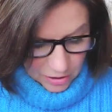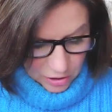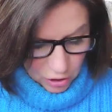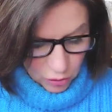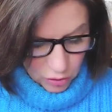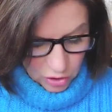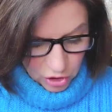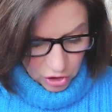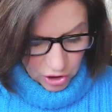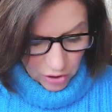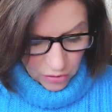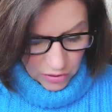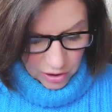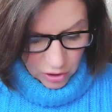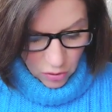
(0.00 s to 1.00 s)
You can
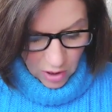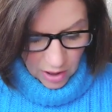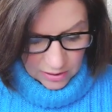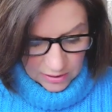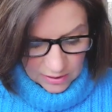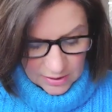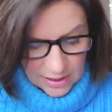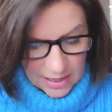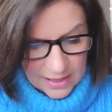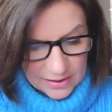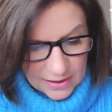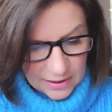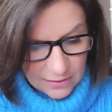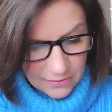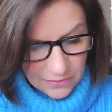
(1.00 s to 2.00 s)
show that you're
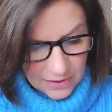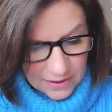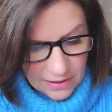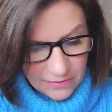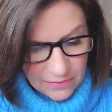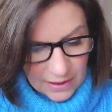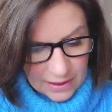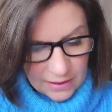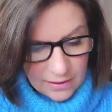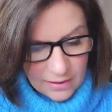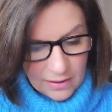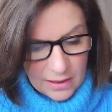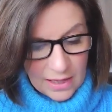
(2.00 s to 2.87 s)
understanding and forgiving,